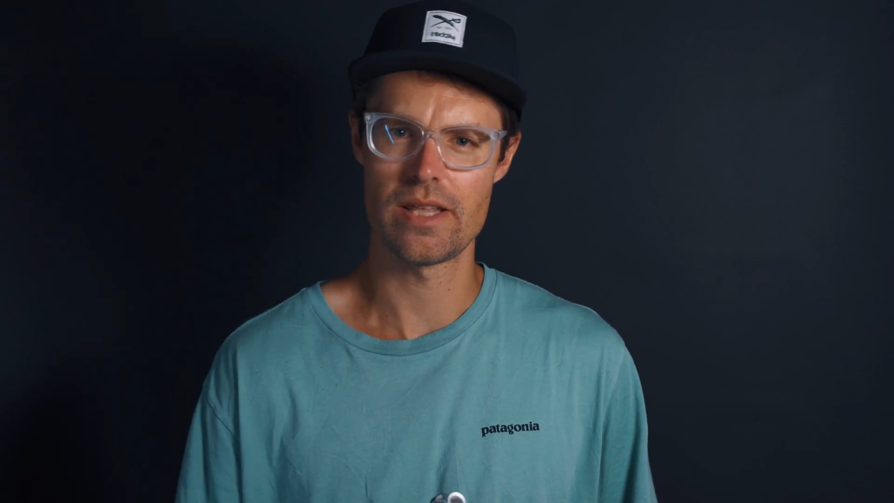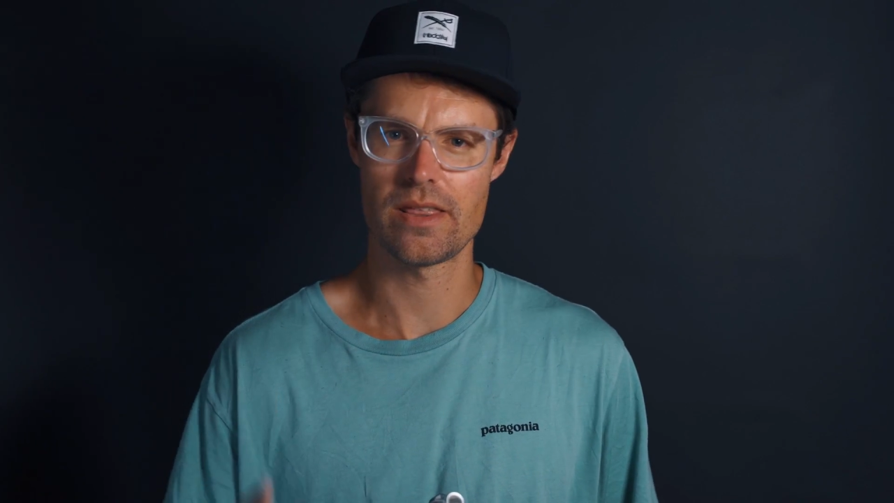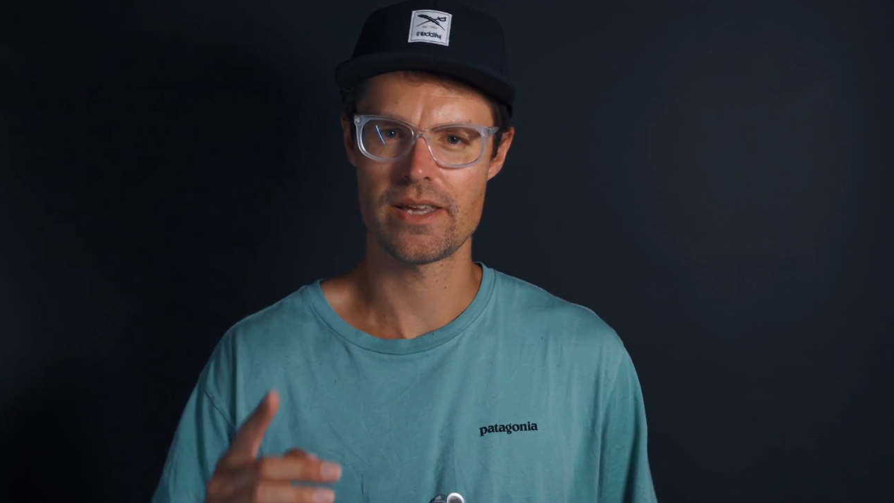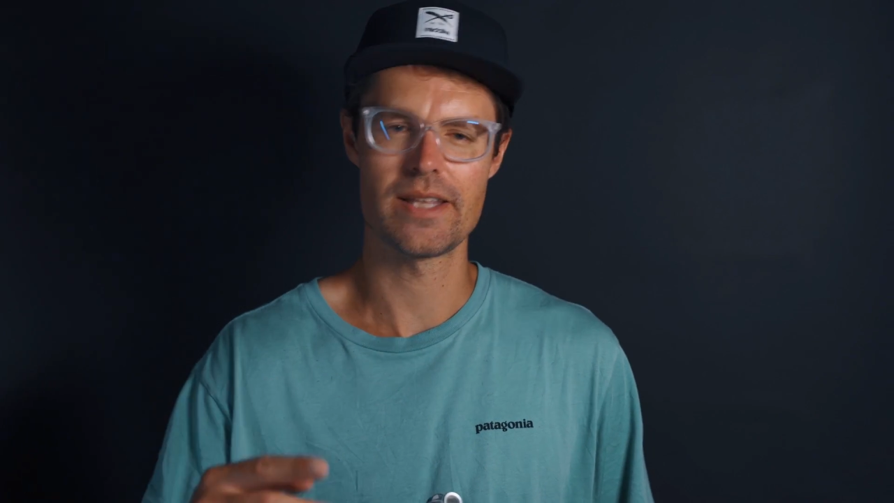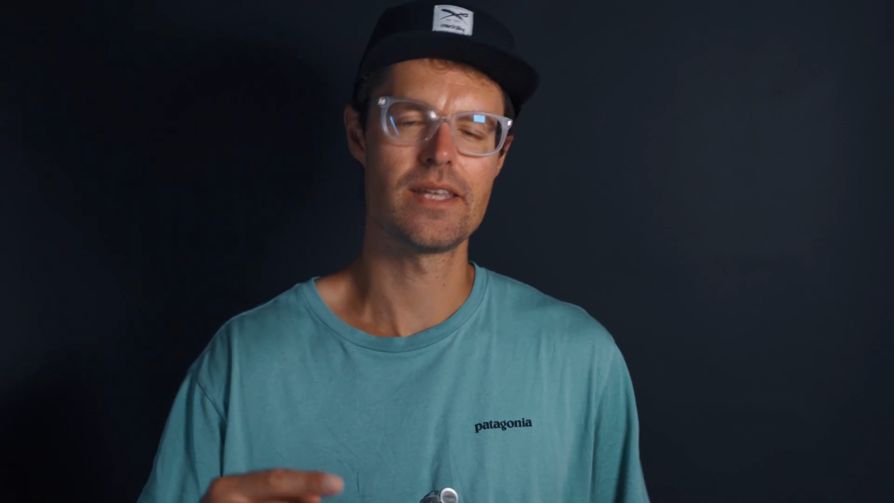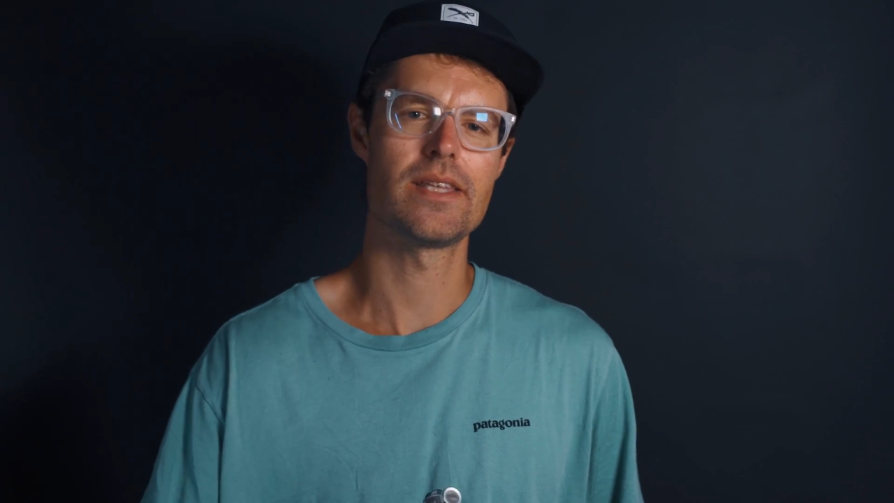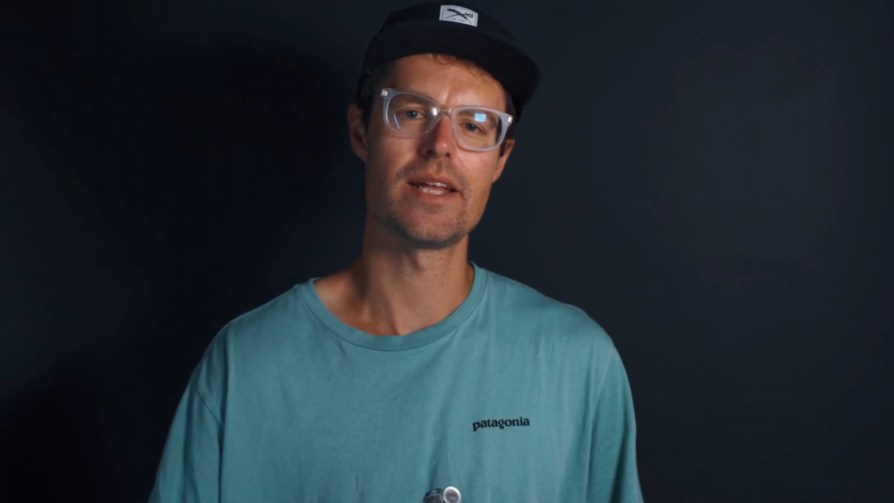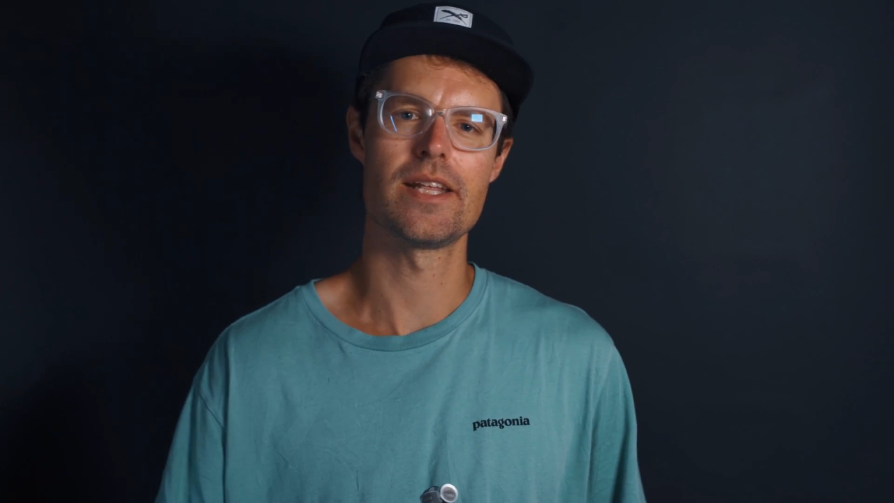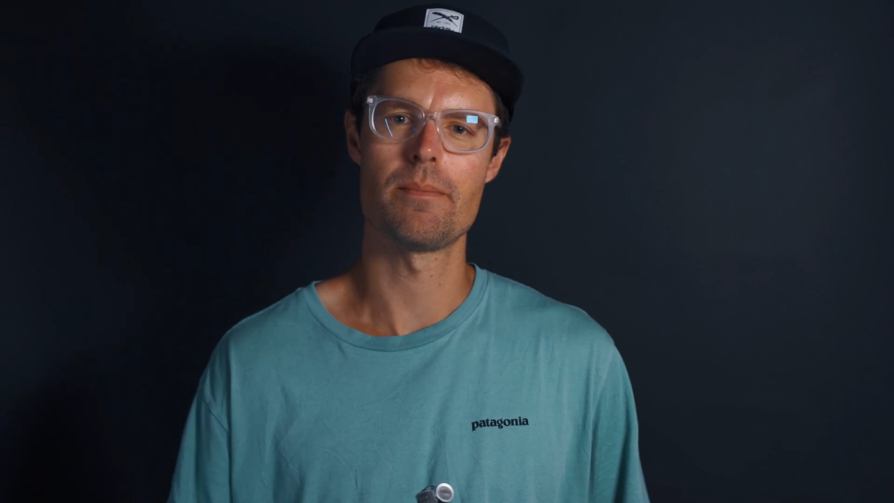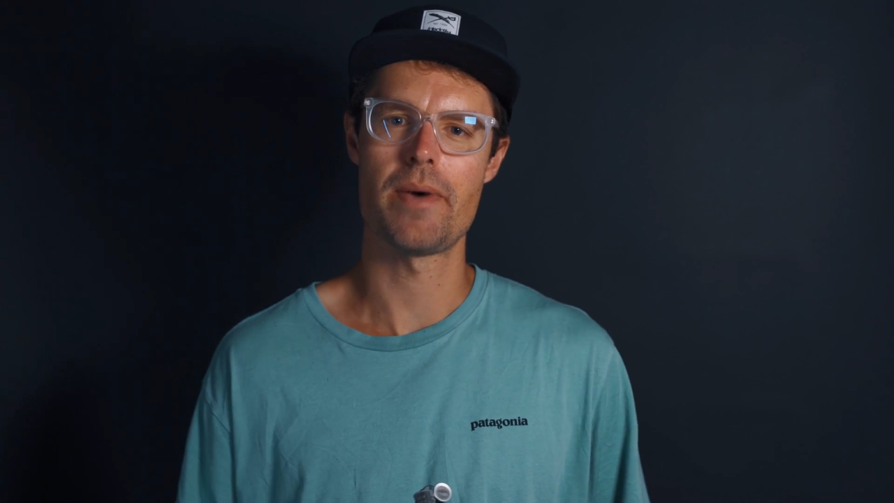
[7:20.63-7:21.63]
I think I did
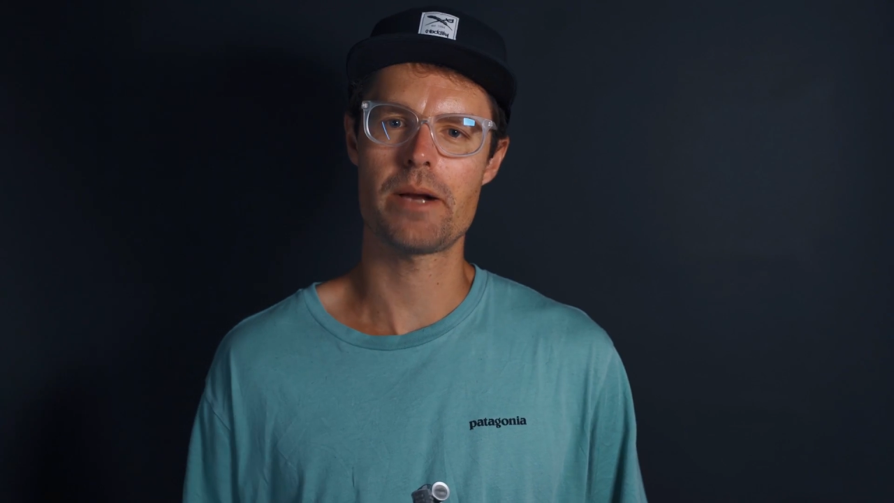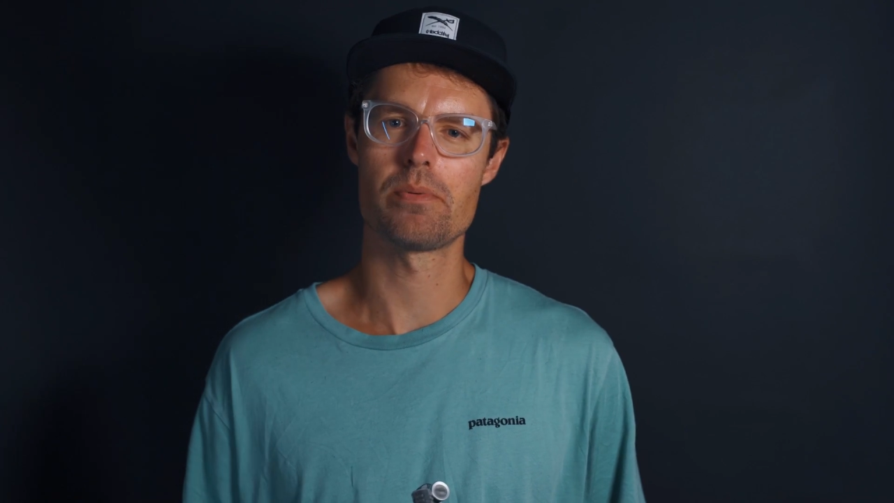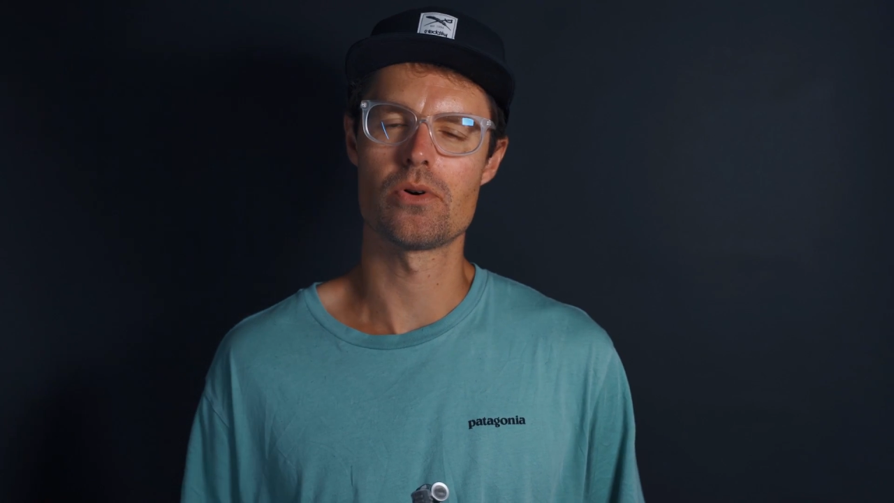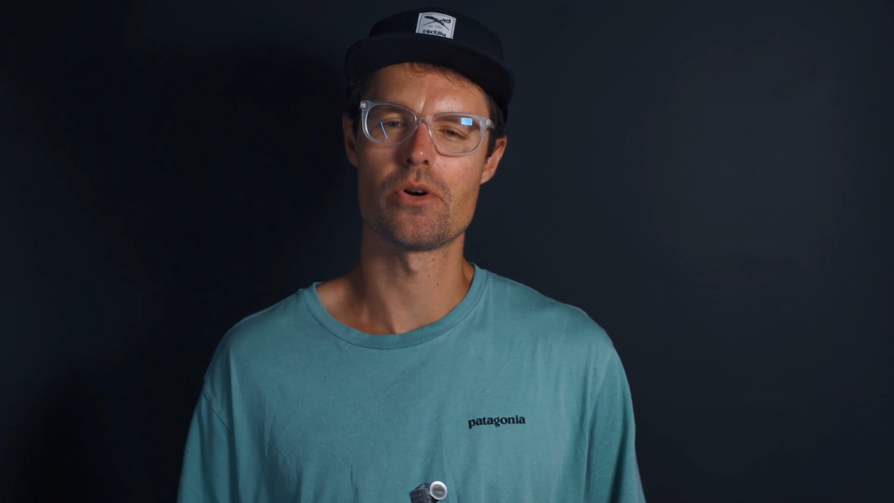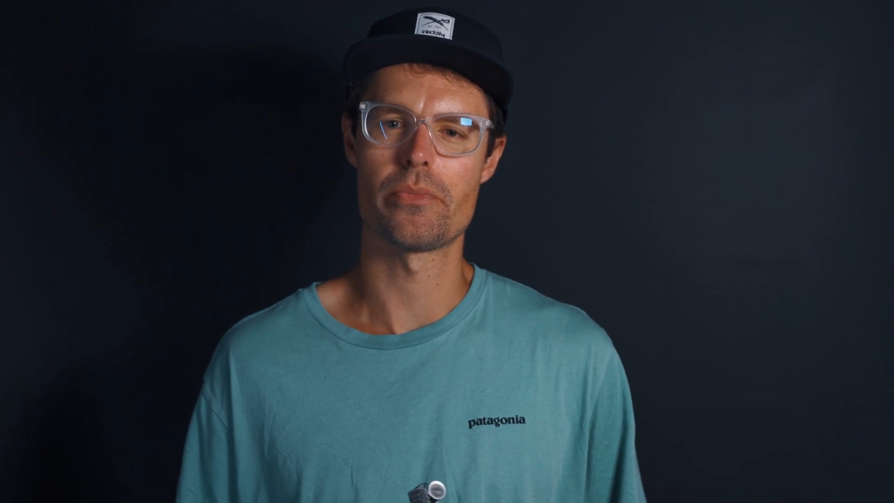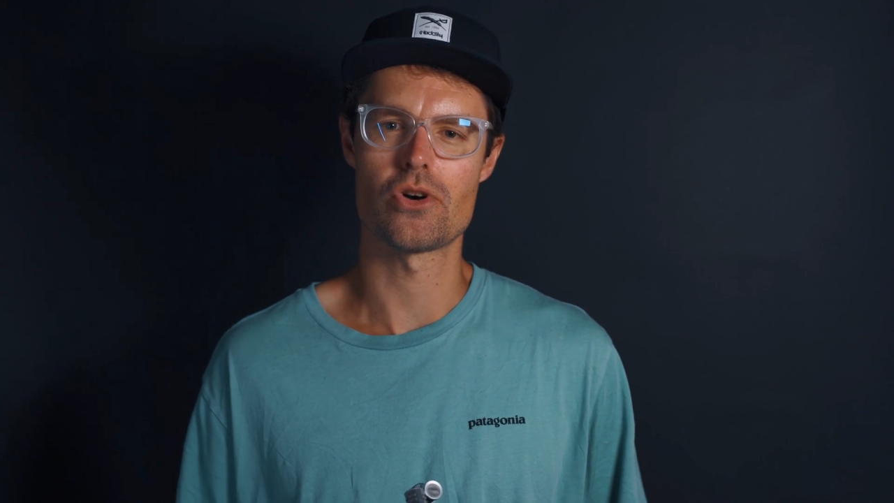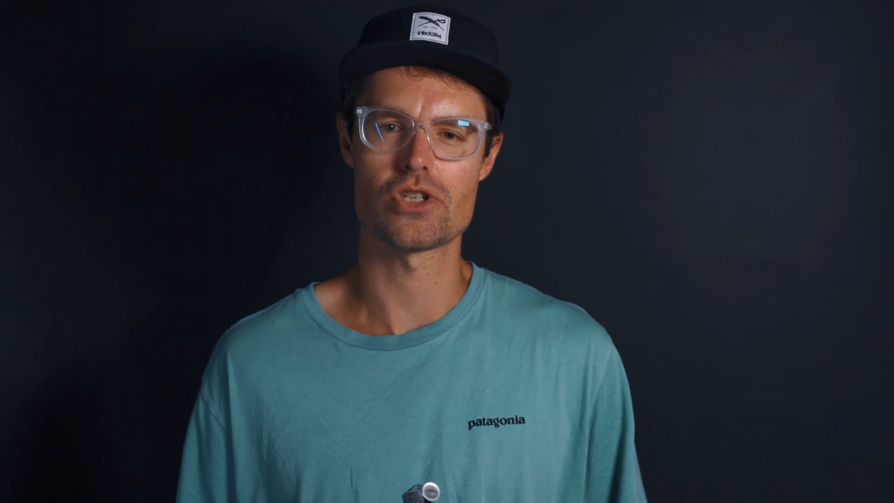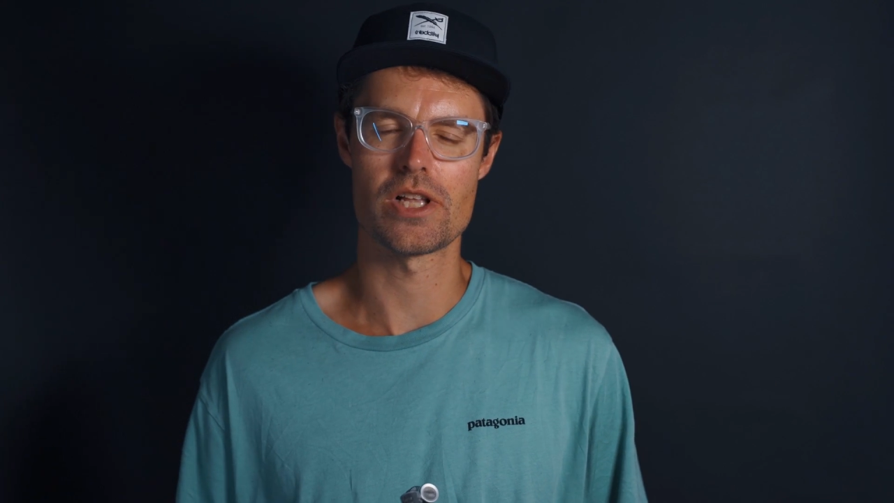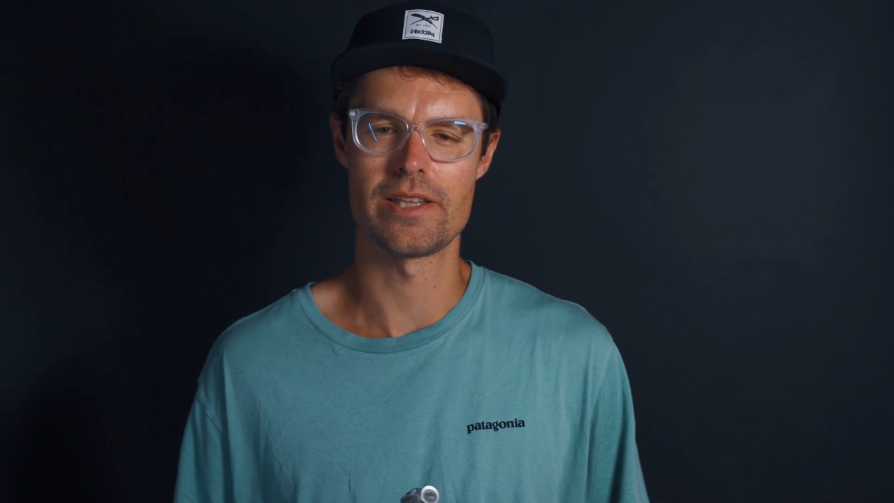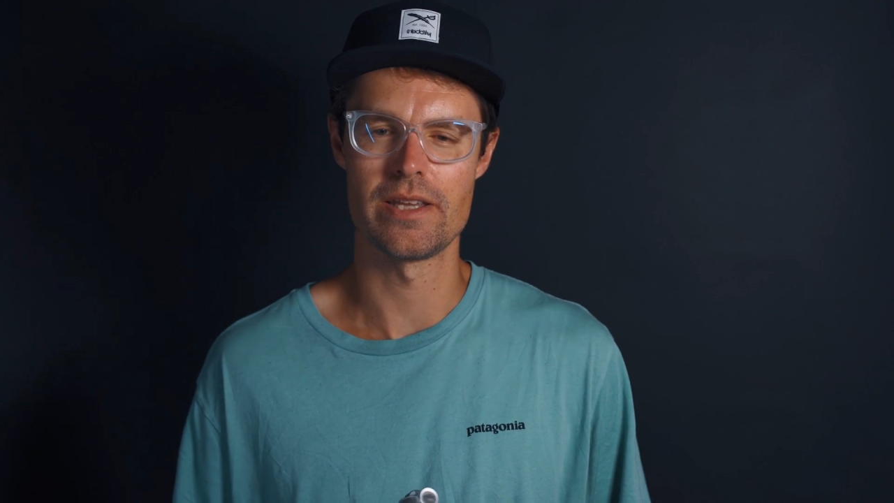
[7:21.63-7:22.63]
that in the MacBook
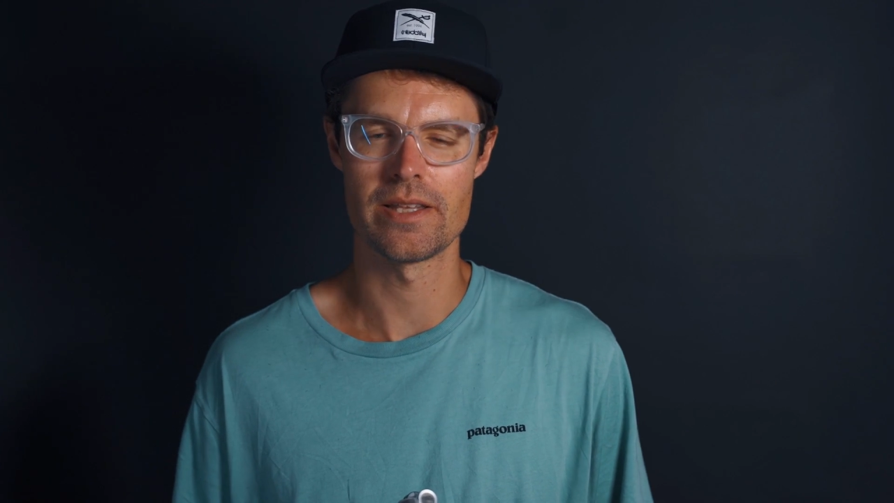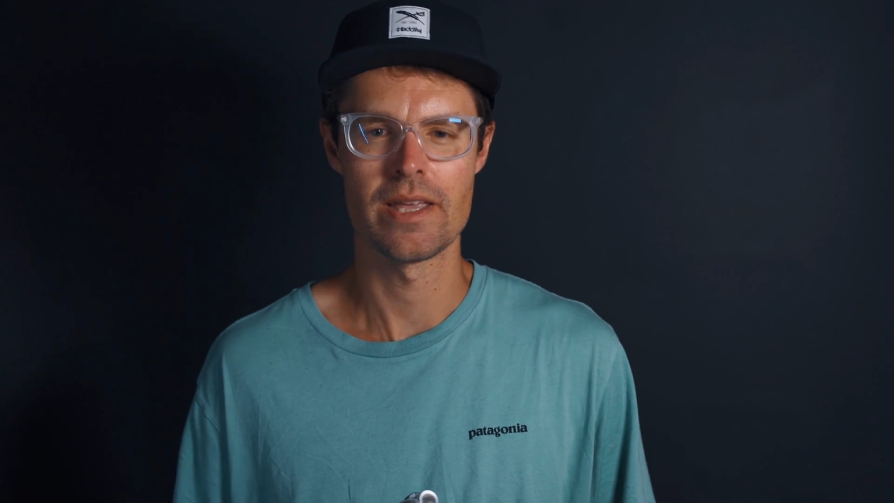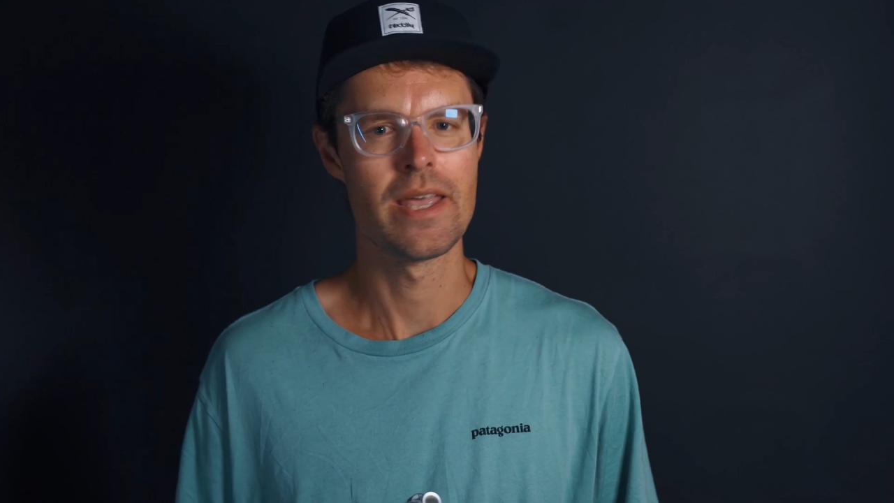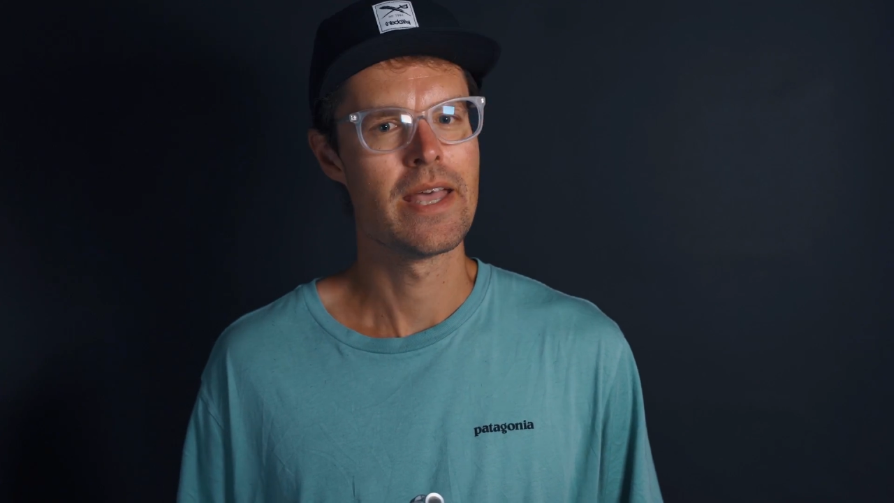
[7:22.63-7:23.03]
commercial I did.